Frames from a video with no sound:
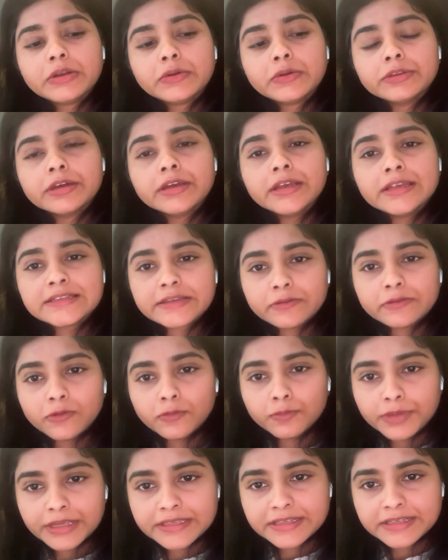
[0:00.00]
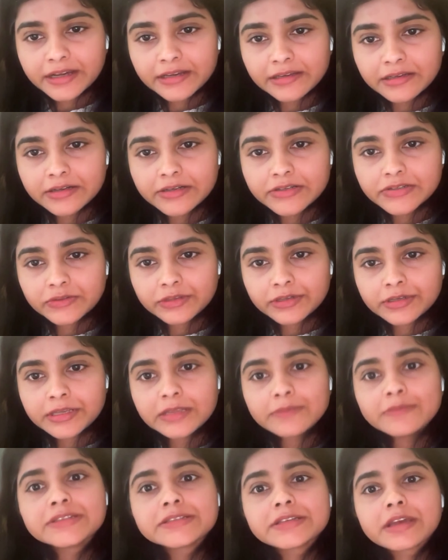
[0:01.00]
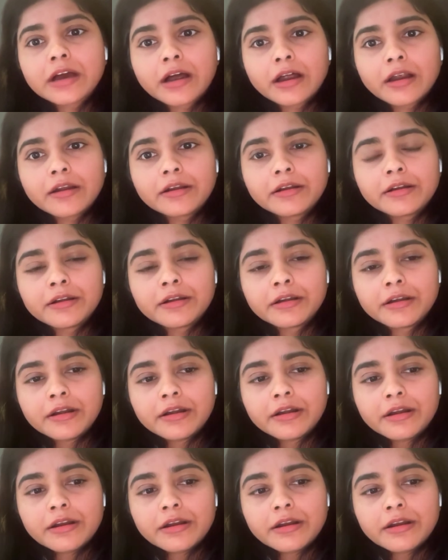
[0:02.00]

to the SLO based alert. So the teams are